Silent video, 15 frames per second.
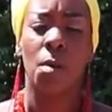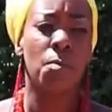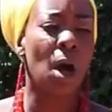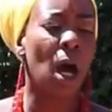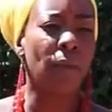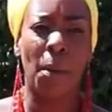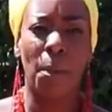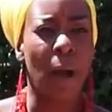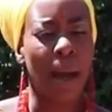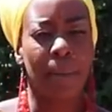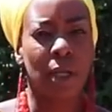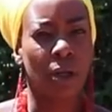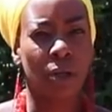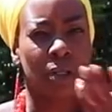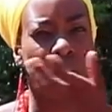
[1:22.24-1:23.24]
the
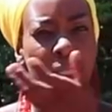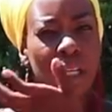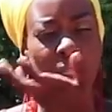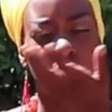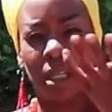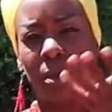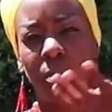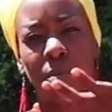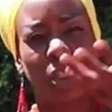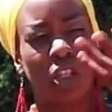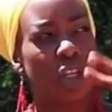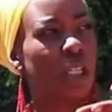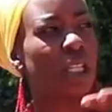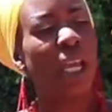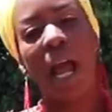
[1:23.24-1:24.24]
Babylon system
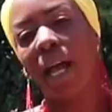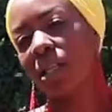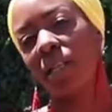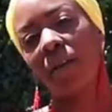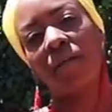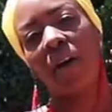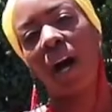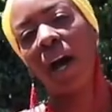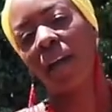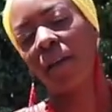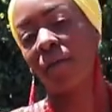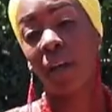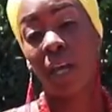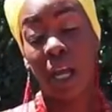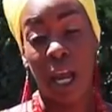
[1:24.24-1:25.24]
just can't
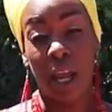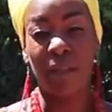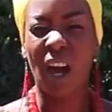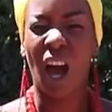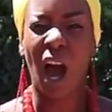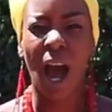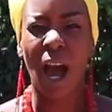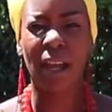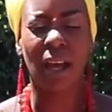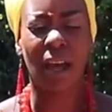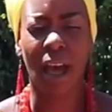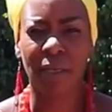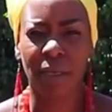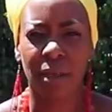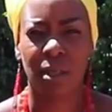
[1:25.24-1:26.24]
survive in the higher
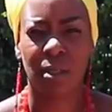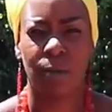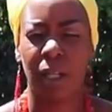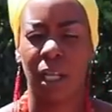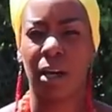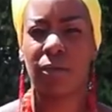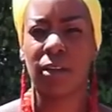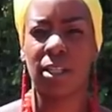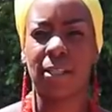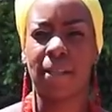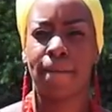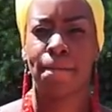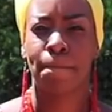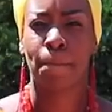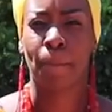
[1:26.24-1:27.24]
ethers,
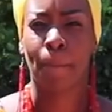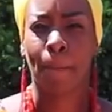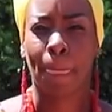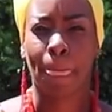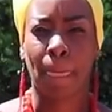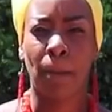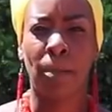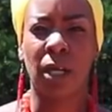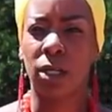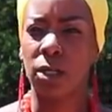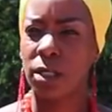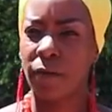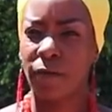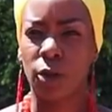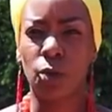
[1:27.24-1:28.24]
beloveds.
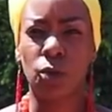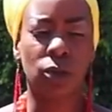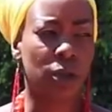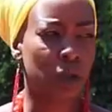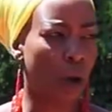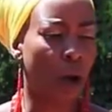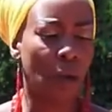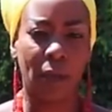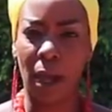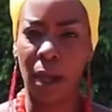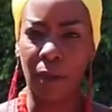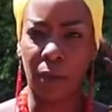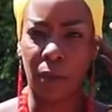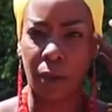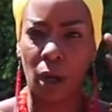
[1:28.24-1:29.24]
Because if you saw
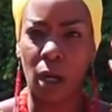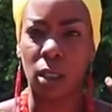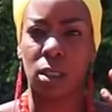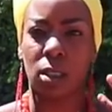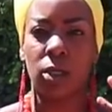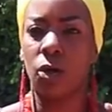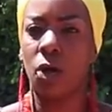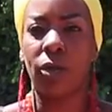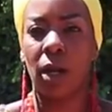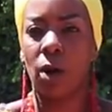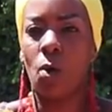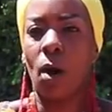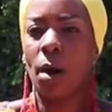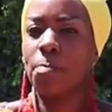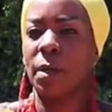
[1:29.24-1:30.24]
their thoughts, they
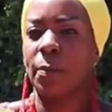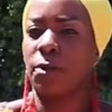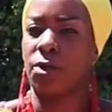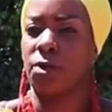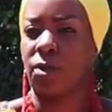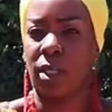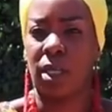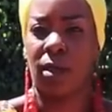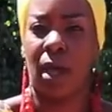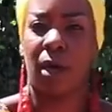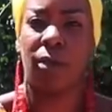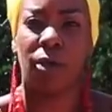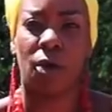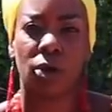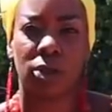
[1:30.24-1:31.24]
don't want people to see their
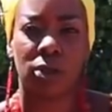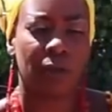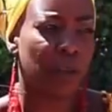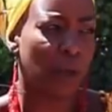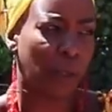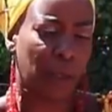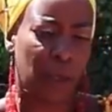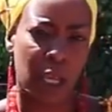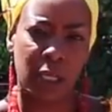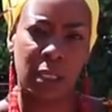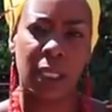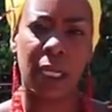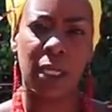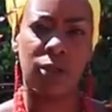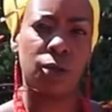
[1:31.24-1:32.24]
thoughts of the things
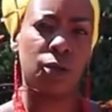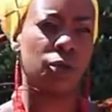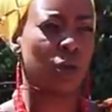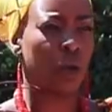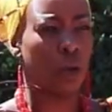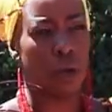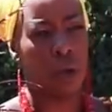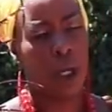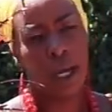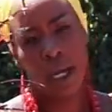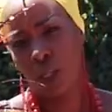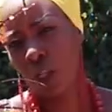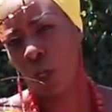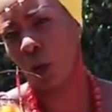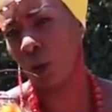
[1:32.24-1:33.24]
they do to
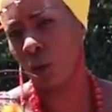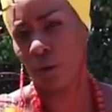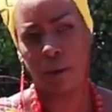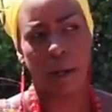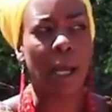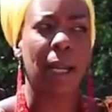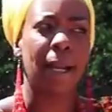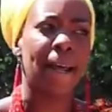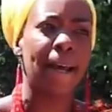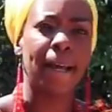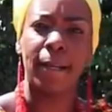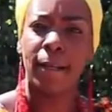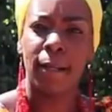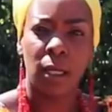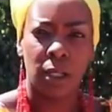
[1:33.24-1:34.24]
children
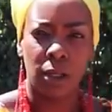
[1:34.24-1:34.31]
and,